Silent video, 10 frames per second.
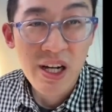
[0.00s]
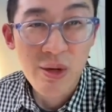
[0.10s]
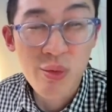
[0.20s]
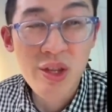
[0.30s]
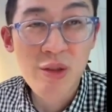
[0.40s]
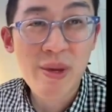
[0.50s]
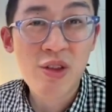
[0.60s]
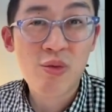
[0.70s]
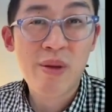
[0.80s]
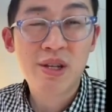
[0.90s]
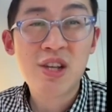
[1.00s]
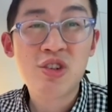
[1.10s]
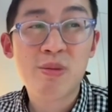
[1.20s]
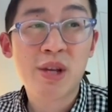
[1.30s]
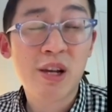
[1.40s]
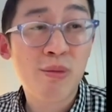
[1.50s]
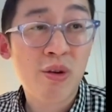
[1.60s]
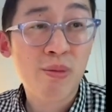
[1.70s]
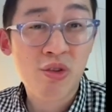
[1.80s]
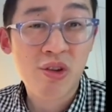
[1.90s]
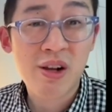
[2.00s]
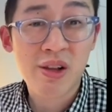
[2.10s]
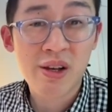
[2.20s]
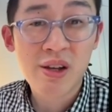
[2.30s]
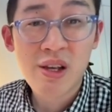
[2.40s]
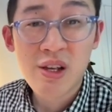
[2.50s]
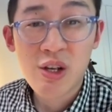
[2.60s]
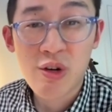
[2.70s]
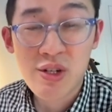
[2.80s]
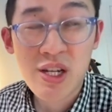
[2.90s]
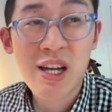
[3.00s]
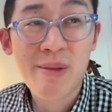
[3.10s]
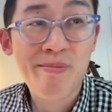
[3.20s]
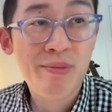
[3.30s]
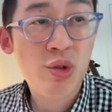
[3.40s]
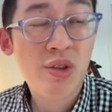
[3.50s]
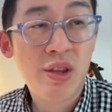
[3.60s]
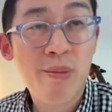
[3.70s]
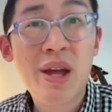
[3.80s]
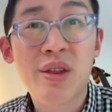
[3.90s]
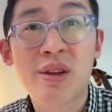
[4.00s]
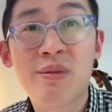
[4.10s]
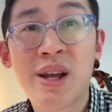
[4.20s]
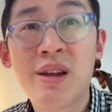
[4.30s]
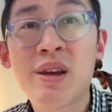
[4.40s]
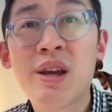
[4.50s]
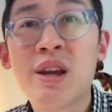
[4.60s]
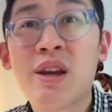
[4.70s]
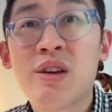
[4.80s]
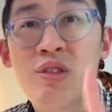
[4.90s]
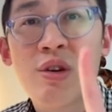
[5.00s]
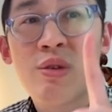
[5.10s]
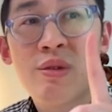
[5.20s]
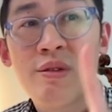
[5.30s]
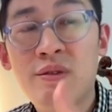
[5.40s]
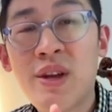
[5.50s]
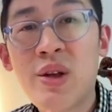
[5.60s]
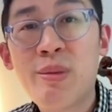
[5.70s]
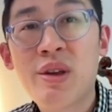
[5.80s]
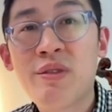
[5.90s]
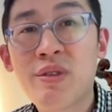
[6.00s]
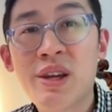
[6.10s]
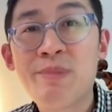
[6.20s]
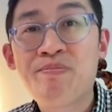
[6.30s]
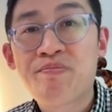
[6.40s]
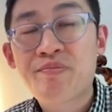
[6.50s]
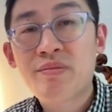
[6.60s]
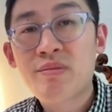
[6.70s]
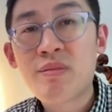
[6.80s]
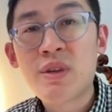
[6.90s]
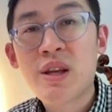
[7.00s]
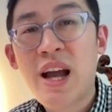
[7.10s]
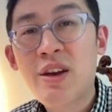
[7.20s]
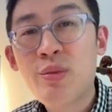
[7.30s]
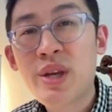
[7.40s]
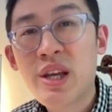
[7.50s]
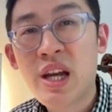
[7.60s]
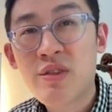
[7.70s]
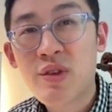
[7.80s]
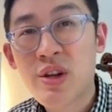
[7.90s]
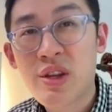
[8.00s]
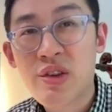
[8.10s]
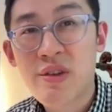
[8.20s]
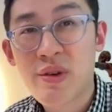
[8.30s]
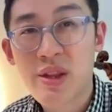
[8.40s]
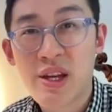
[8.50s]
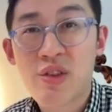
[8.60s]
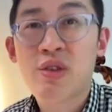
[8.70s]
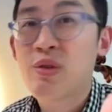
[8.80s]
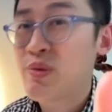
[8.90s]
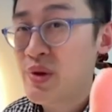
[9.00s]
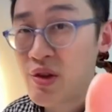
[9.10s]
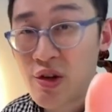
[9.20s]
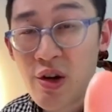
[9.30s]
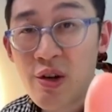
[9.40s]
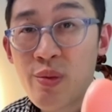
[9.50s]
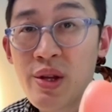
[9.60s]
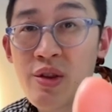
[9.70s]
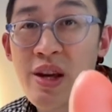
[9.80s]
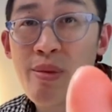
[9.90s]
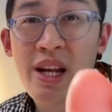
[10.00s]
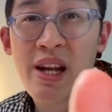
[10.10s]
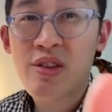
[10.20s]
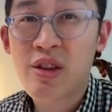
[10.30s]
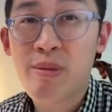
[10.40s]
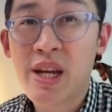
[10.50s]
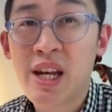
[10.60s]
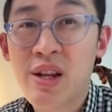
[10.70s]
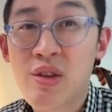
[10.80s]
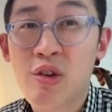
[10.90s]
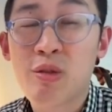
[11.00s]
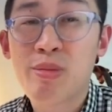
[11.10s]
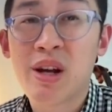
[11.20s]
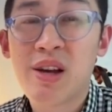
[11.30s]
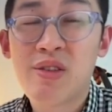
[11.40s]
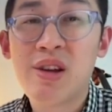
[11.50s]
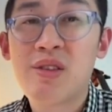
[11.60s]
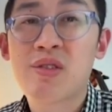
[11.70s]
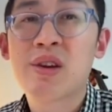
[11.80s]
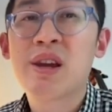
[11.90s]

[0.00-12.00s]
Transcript: with spaced repetition, become more and more solid over time using the method, right? So very briefly, how did we account for all these different things? We started with separate hands at the beginning of this whole process.